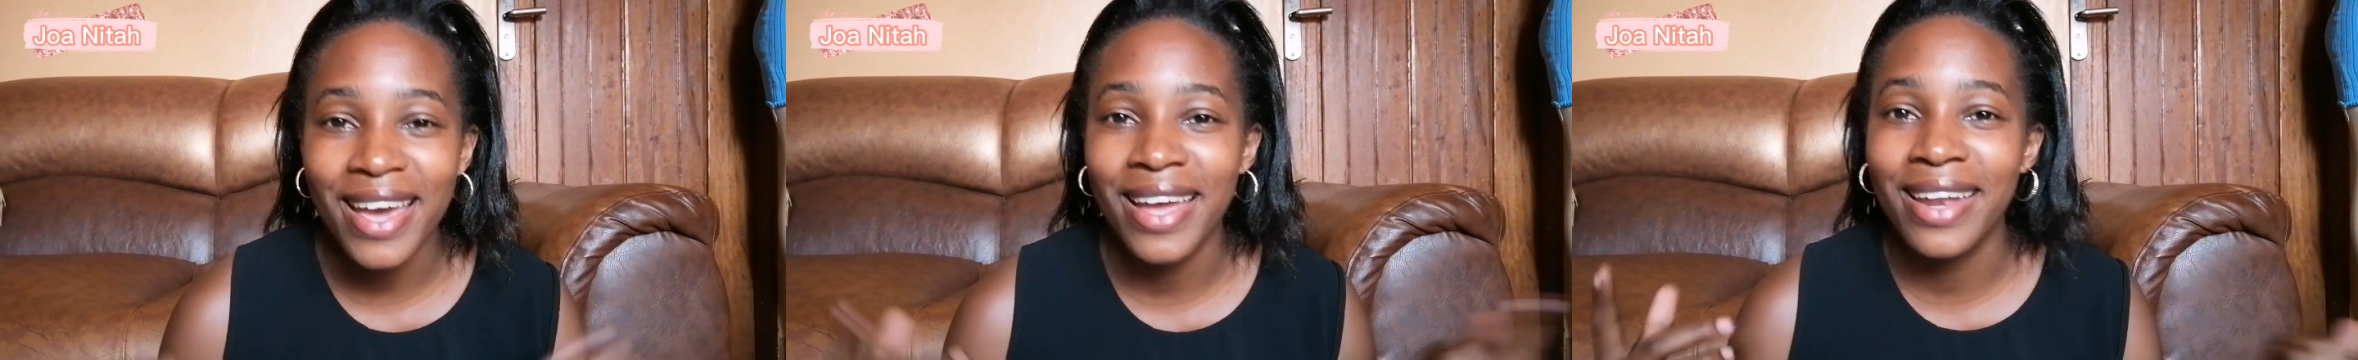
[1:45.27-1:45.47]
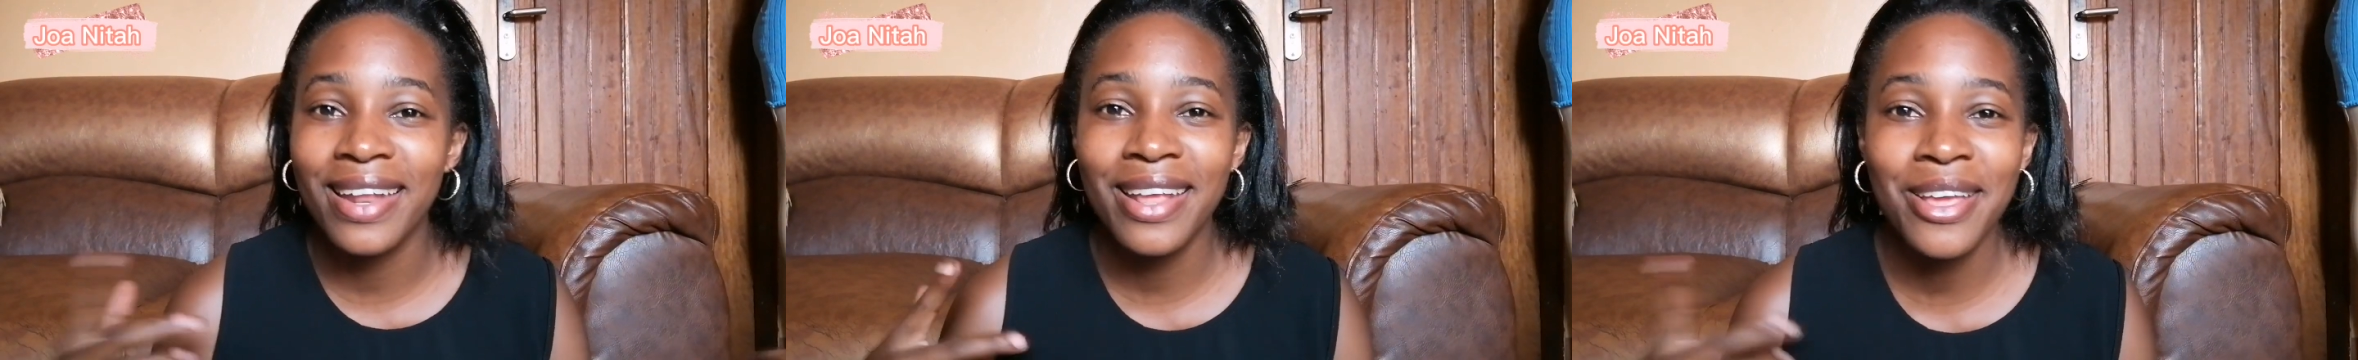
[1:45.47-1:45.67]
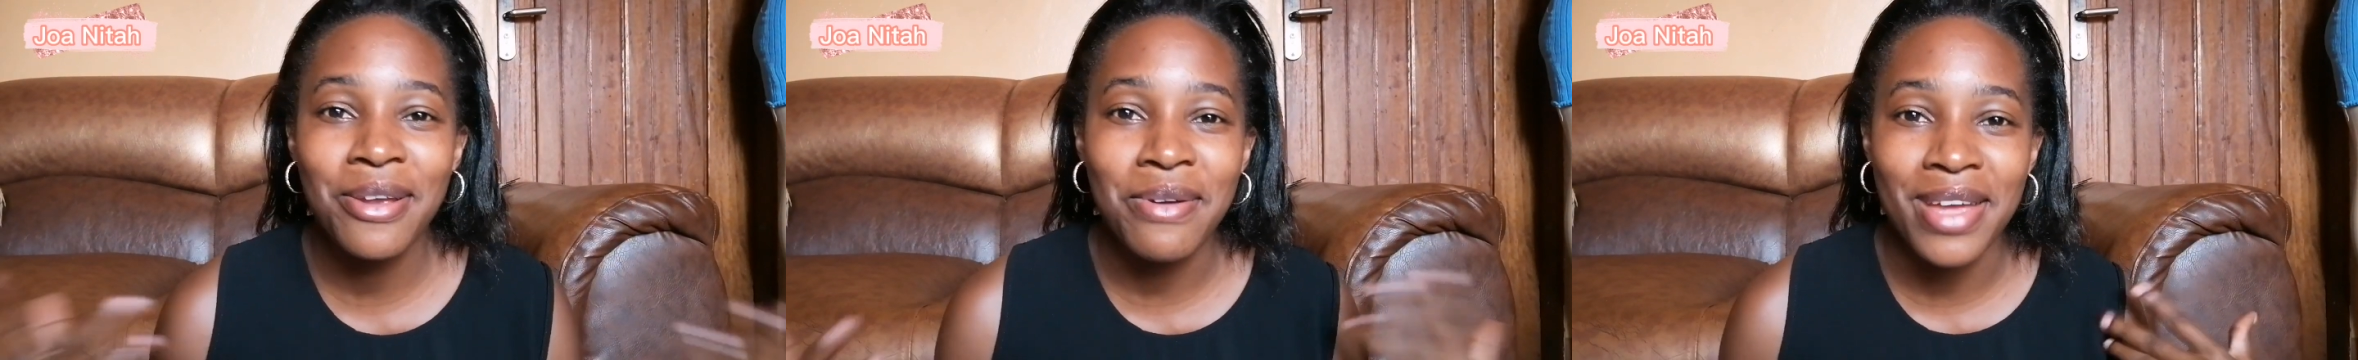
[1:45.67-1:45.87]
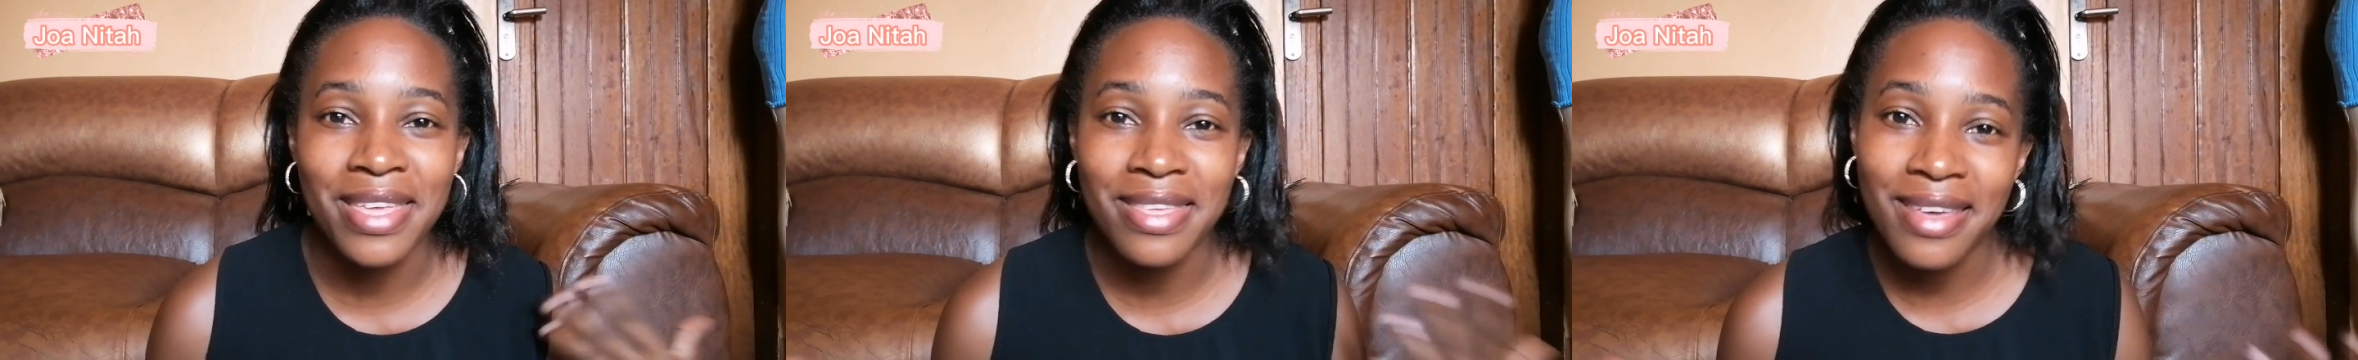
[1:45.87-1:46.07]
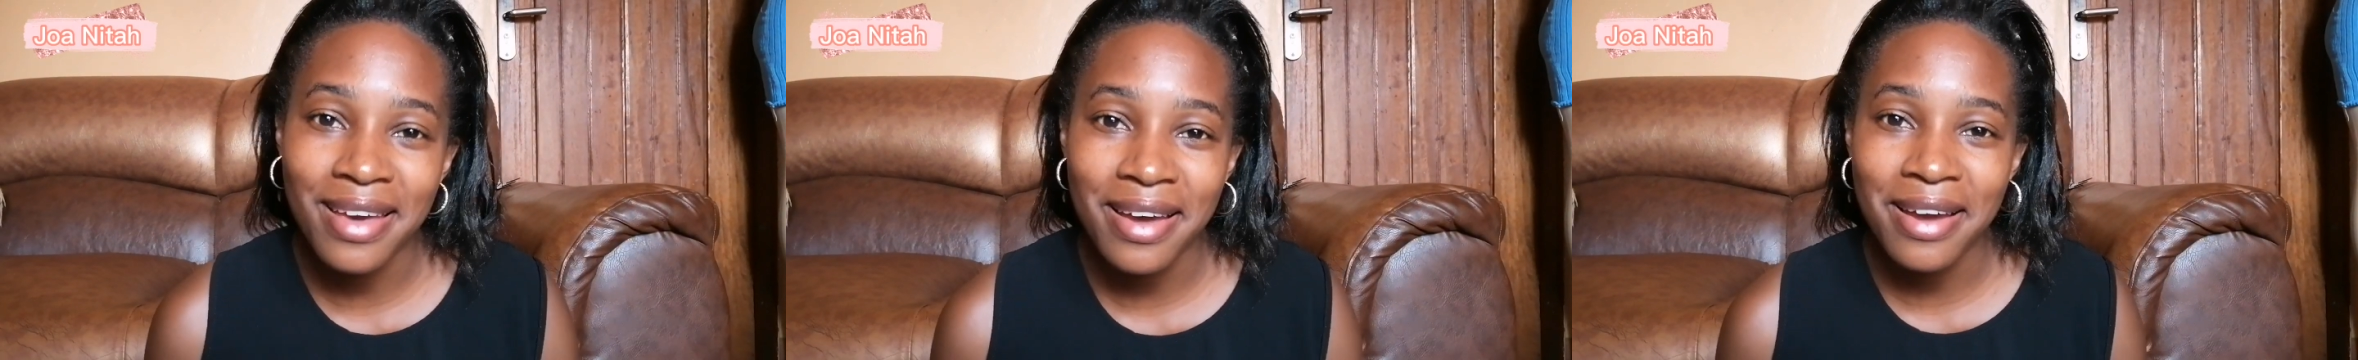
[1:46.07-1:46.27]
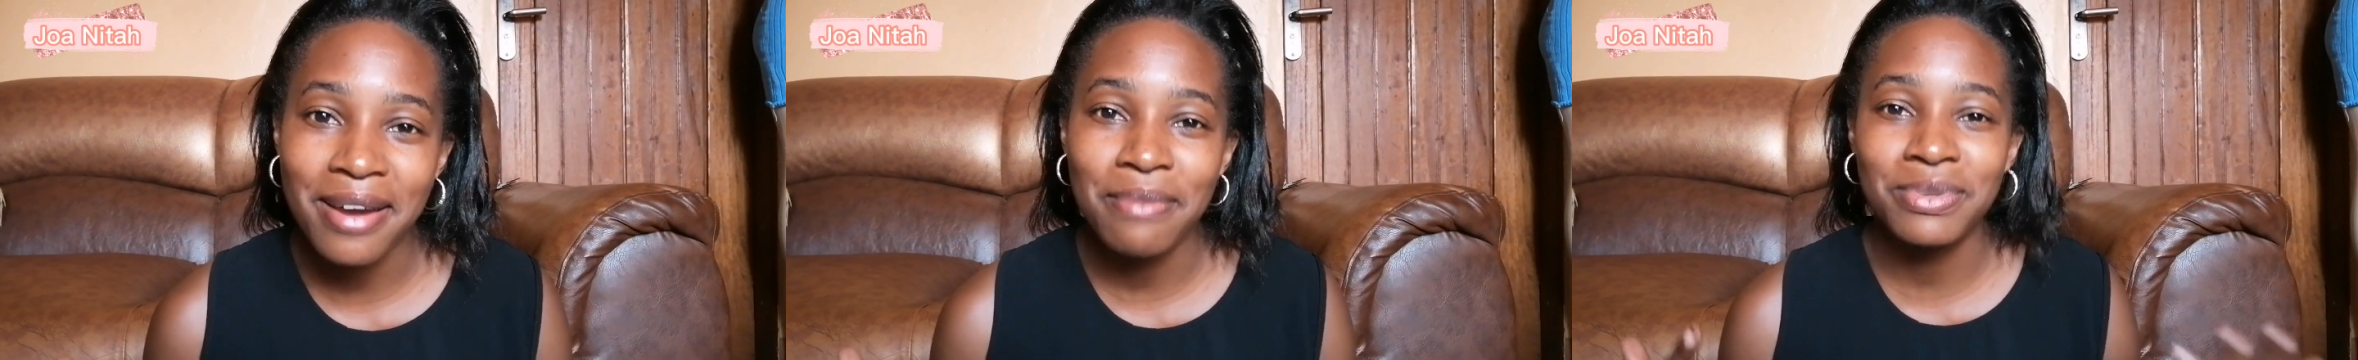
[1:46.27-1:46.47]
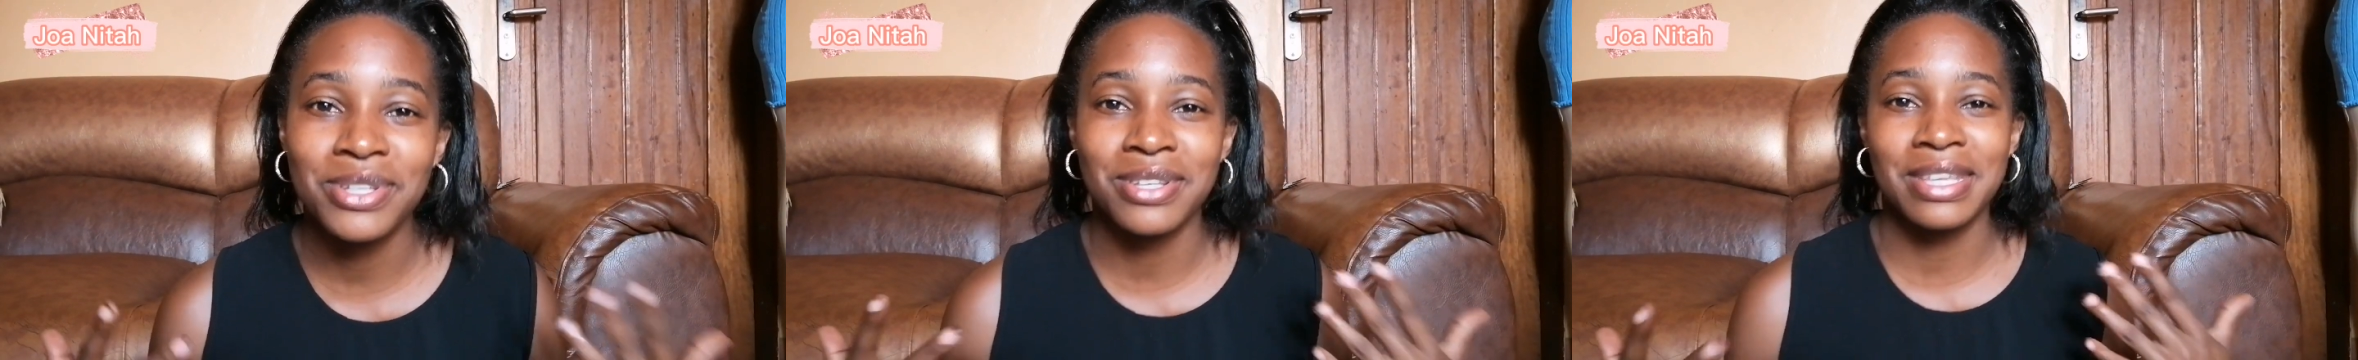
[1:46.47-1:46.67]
and here I am